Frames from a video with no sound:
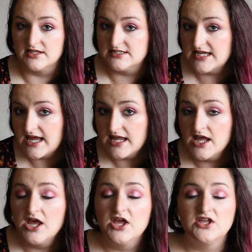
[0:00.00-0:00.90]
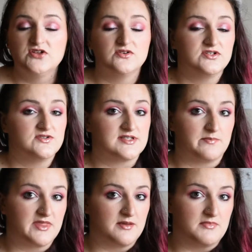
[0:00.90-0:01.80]
the day. You could do
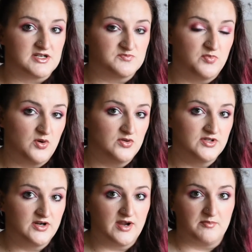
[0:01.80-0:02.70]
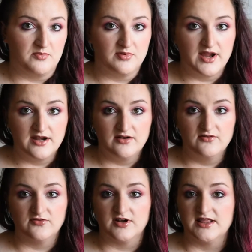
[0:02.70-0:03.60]
something much bolder and brighter
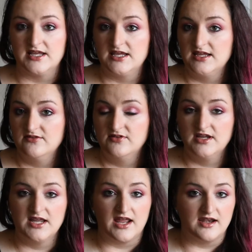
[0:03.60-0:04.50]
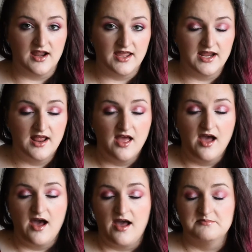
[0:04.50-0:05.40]
for in the evening, at night.
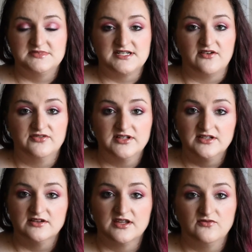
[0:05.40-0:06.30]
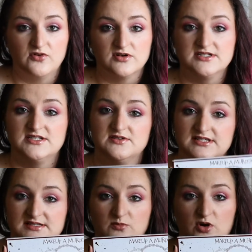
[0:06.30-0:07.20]
I'm definitely looking forward to doing
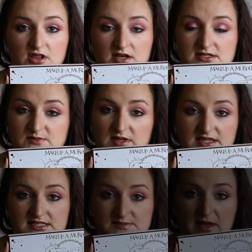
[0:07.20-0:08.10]
some more looks with this